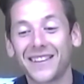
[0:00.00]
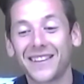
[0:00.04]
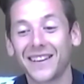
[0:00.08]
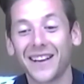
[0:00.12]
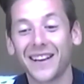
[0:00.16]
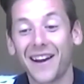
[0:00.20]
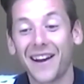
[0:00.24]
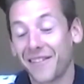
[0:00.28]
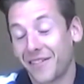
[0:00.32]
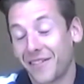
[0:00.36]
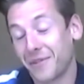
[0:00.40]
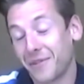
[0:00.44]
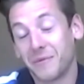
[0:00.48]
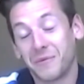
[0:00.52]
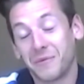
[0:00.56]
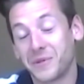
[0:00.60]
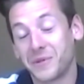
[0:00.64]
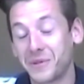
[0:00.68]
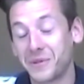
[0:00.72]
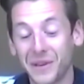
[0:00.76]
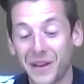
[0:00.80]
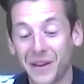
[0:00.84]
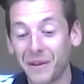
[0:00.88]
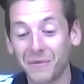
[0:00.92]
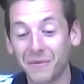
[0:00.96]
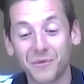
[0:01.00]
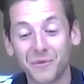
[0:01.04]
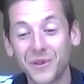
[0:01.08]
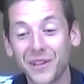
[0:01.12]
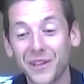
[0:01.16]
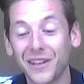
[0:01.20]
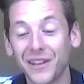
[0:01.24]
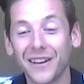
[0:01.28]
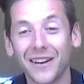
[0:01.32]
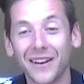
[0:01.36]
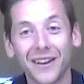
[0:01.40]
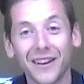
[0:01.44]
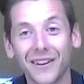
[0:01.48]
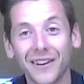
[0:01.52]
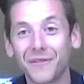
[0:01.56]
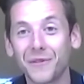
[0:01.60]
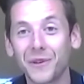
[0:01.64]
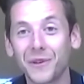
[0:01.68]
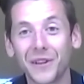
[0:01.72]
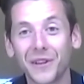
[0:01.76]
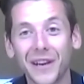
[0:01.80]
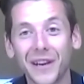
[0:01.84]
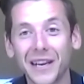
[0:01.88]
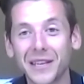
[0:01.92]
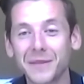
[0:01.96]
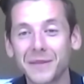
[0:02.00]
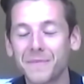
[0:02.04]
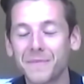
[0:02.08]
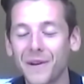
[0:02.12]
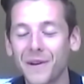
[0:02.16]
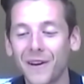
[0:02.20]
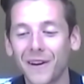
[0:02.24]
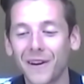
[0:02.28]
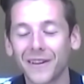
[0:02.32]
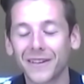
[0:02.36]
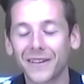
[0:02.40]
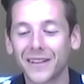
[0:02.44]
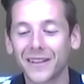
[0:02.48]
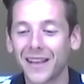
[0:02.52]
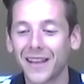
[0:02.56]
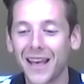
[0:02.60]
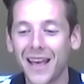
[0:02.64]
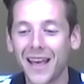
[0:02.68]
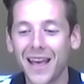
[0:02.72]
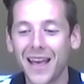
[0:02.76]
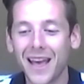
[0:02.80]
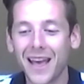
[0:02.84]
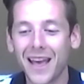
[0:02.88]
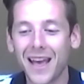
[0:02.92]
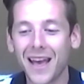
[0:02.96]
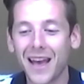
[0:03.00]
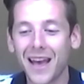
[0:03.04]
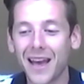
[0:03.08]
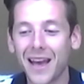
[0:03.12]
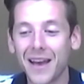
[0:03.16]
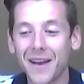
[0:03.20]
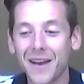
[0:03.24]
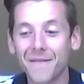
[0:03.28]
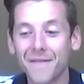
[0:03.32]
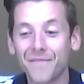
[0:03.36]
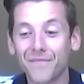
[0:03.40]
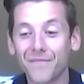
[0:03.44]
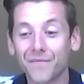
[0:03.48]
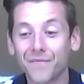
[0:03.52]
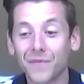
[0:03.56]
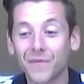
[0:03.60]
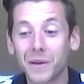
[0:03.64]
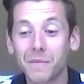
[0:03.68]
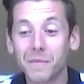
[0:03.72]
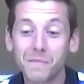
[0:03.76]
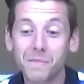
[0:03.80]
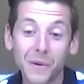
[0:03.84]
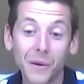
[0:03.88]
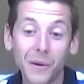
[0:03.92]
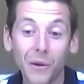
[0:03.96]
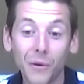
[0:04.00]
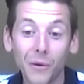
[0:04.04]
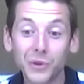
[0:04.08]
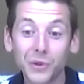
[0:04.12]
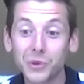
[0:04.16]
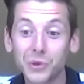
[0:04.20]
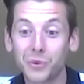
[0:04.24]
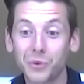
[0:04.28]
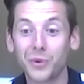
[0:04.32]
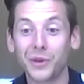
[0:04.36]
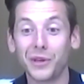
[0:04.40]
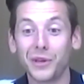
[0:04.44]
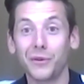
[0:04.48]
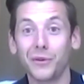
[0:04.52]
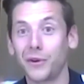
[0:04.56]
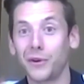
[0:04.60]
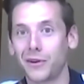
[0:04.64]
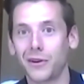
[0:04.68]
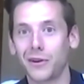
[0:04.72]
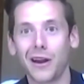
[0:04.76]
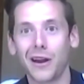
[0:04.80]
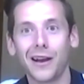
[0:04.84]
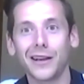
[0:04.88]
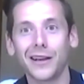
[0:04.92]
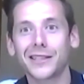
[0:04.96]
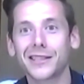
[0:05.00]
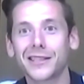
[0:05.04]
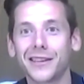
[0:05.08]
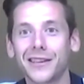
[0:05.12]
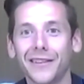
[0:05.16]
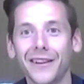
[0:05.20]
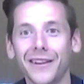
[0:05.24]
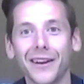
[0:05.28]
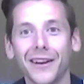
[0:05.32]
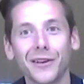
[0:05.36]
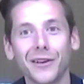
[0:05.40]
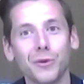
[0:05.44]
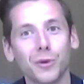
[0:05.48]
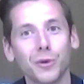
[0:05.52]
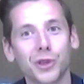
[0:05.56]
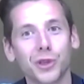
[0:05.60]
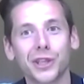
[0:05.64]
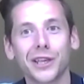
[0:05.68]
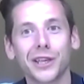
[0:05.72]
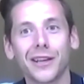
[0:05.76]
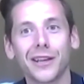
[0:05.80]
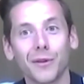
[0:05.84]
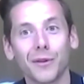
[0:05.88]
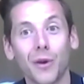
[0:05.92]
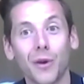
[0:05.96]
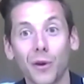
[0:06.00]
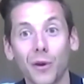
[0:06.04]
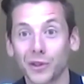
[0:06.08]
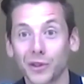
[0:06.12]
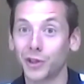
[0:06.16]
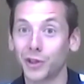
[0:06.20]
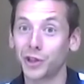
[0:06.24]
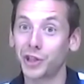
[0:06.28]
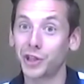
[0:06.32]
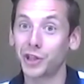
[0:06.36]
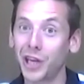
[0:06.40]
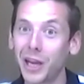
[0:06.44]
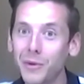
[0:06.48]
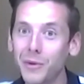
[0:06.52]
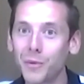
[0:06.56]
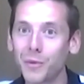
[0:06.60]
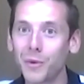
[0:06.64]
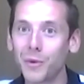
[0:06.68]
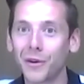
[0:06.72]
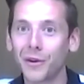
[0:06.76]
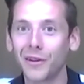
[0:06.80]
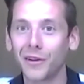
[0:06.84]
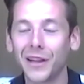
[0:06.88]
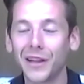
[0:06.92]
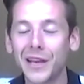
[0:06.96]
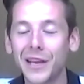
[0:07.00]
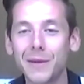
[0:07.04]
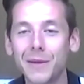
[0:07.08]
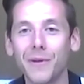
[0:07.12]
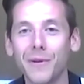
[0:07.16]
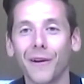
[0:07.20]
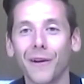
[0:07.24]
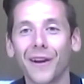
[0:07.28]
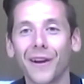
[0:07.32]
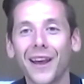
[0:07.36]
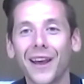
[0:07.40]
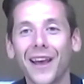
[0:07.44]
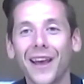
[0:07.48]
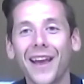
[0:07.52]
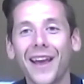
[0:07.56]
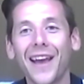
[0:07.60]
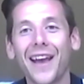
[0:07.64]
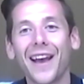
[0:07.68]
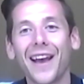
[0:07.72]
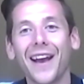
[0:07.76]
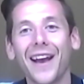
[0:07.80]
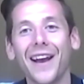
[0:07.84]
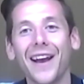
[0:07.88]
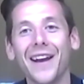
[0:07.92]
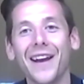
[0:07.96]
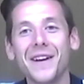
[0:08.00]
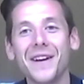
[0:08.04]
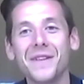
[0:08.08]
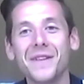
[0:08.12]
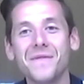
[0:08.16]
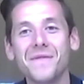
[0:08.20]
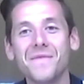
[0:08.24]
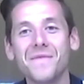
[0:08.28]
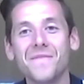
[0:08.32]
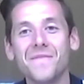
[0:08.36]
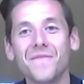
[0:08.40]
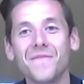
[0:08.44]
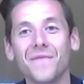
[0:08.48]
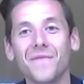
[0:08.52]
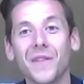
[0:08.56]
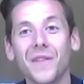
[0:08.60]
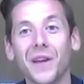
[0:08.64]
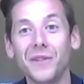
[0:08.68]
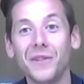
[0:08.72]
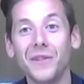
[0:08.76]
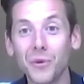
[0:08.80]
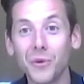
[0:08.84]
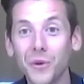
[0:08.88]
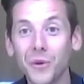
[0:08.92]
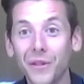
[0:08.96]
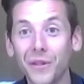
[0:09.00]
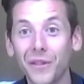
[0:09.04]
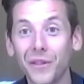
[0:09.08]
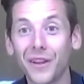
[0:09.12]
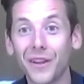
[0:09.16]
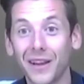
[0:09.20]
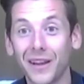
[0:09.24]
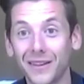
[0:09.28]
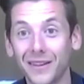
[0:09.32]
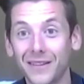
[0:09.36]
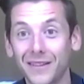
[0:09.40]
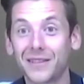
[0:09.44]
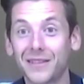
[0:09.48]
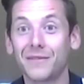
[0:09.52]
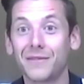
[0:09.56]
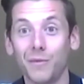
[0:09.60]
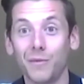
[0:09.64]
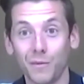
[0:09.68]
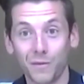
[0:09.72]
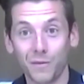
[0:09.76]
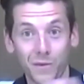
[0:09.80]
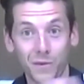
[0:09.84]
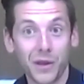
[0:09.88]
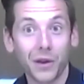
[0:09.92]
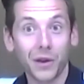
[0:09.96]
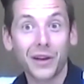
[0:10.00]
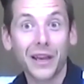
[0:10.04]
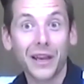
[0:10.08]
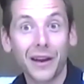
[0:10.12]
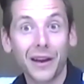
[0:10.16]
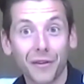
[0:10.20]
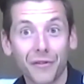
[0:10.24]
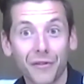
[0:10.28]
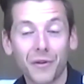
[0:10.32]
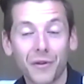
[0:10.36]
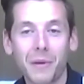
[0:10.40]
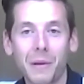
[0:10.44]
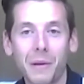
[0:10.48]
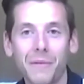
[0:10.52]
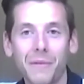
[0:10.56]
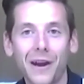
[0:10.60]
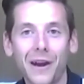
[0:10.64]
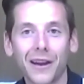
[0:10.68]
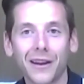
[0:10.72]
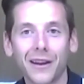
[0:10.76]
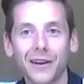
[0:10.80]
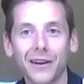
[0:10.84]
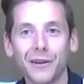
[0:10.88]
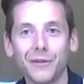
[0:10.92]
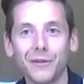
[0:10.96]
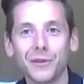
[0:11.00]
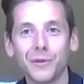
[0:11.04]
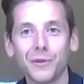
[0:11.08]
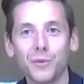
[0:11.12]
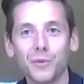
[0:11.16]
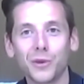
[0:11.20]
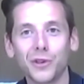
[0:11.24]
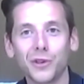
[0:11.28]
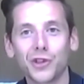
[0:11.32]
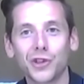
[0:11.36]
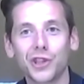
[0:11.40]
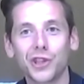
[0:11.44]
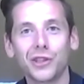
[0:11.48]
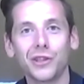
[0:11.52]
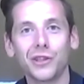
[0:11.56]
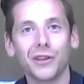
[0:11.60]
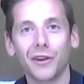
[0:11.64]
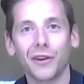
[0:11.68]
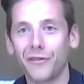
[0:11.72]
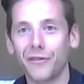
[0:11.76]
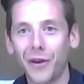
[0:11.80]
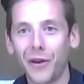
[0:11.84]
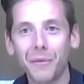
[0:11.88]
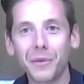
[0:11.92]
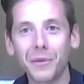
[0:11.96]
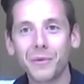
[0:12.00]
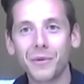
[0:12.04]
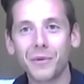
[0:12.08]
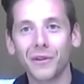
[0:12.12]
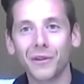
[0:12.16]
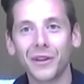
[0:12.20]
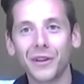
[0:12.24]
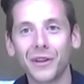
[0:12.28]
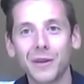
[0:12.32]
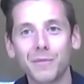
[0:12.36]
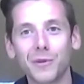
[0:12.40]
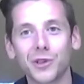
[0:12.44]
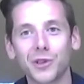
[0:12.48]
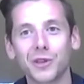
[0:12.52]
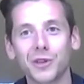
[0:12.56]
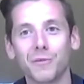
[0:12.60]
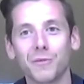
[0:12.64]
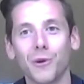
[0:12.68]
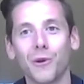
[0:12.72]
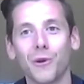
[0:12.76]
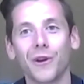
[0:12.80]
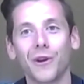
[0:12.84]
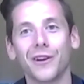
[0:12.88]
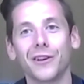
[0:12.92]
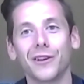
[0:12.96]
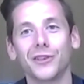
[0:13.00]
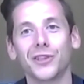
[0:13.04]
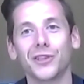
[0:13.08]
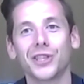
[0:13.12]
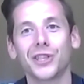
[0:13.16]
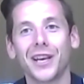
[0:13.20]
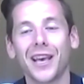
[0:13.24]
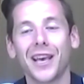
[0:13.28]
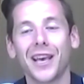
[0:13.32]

I thought it was a really, really nice part. But also when you were answering there and you were saying, oh, it's a shame you weren't Labour. And knowing that you're kind of from a background in which your family were Labour supporters,